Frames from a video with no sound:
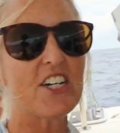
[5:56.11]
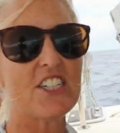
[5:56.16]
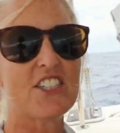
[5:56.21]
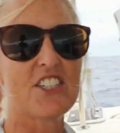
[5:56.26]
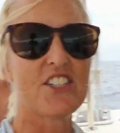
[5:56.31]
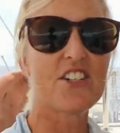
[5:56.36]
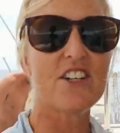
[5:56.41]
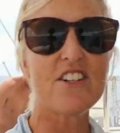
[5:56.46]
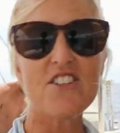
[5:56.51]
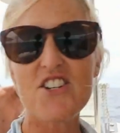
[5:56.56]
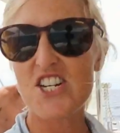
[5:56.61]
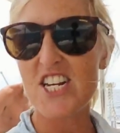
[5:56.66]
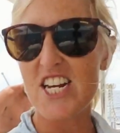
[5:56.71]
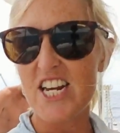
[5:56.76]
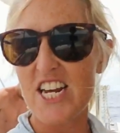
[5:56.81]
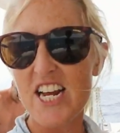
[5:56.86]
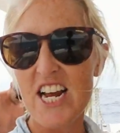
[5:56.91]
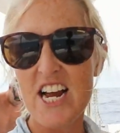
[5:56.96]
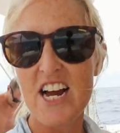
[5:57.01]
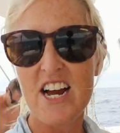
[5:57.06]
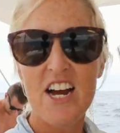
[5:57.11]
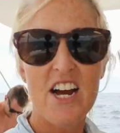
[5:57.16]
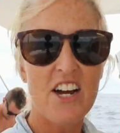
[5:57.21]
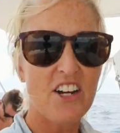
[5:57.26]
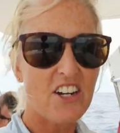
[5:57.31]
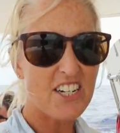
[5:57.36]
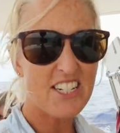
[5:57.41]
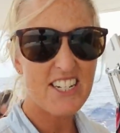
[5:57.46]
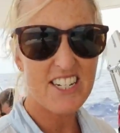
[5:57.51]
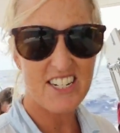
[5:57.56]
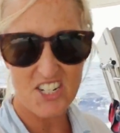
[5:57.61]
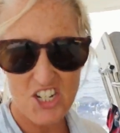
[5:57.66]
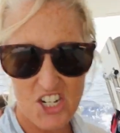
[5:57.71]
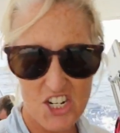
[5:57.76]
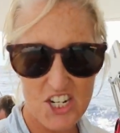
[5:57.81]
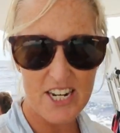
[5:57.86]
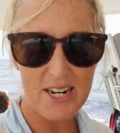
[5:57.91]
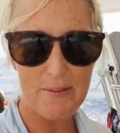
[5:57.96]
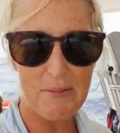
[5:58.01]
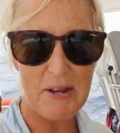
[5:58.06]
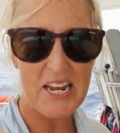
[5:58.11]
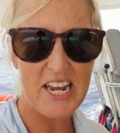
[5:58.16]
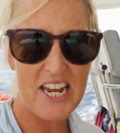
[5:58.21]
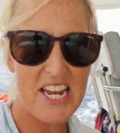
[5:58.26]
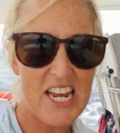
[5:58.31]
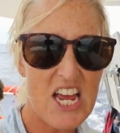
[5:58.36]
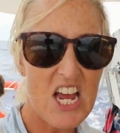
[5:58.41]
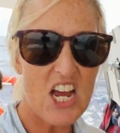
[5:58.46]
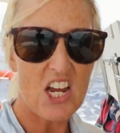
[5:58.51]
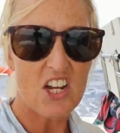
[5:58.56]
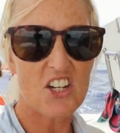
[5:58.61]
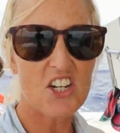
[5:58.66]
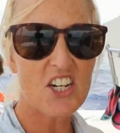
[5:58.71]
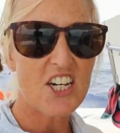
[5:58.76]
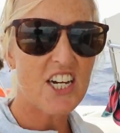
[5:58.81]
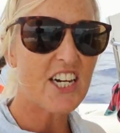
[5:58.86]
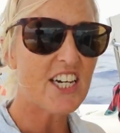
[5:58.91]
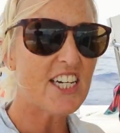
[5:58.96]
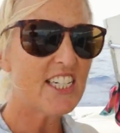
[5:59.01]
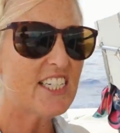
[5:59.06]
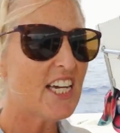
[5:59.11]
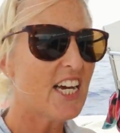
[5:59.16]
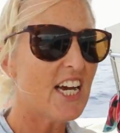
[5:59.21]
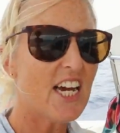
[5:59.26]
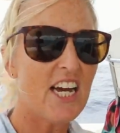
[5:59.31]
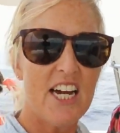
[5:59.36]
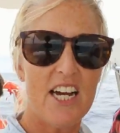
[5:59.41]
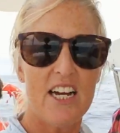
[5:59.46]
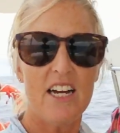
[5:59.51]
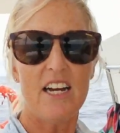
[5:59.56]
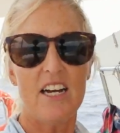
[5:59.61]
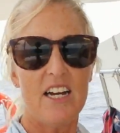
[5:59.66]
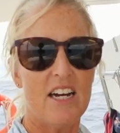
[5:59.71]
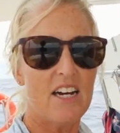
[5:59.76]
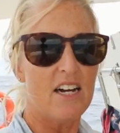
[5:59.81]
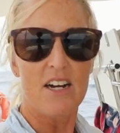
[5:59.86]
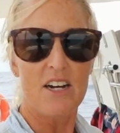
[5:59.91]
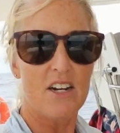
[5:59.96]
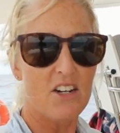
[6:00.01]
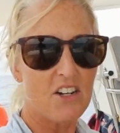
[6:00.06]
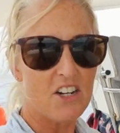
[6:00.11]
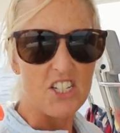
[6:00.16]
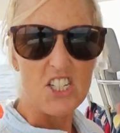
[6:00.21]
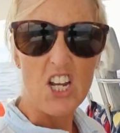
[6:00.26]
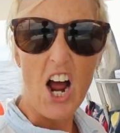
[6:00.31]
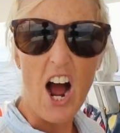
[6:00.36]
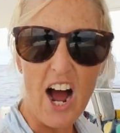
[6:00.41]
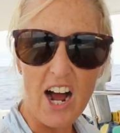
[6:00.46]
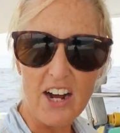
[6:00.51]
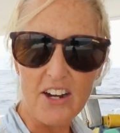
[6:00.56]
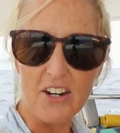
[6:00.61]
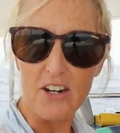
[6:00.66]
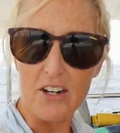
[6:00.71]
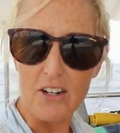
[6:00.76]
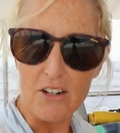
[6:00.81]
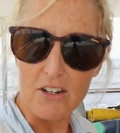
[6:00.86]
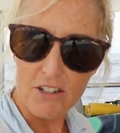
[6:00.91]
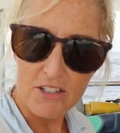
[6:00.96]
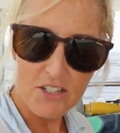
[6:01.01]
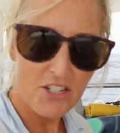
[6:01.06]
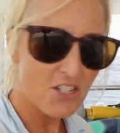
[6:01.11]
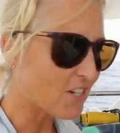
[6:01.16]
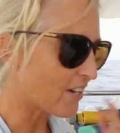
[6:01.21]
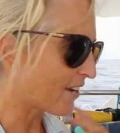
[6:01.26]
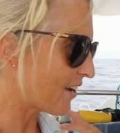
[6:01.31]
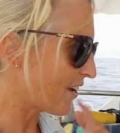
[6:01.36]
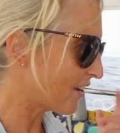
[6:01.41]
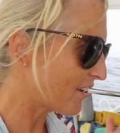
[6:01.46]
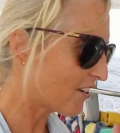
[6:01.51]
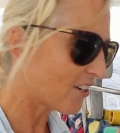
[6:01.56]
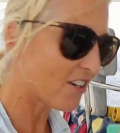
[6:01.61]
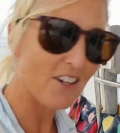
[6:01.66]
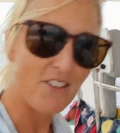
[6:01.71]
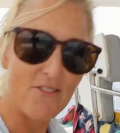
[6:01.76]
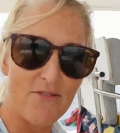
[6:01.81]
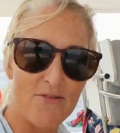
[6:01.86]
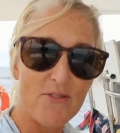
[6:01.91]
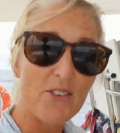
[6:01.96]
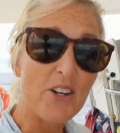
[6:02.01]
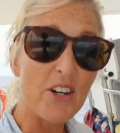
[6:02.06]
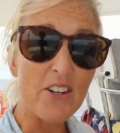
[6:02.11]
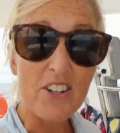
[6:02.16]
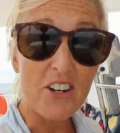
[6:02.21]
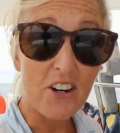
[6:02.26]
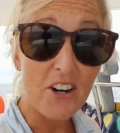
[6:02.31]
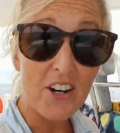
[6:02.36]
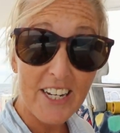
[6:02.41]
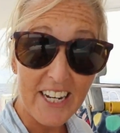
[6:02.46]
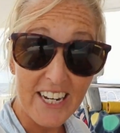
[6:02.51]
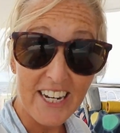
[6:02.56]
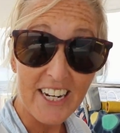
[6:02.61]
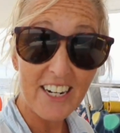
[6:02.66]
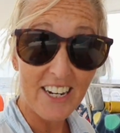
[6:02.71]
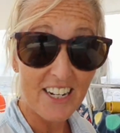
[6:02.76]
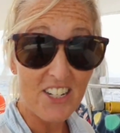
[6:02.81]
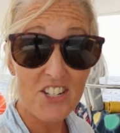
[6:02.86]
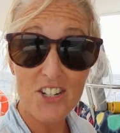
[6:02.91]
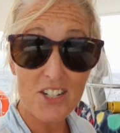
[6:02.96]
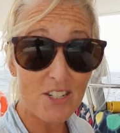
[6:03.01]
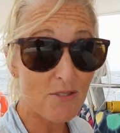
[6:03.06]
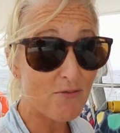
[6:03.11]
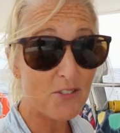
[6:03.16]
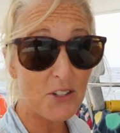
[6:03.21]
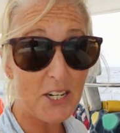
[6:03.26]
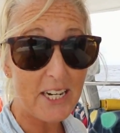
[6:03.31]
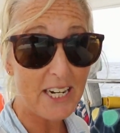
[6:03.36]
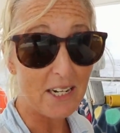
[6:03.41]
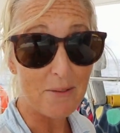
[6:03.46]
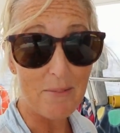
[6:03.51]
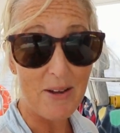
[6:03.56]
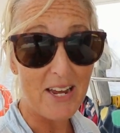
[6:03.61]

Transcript: good sushi, good sashimi, good tacos, good cooking. It's just freaking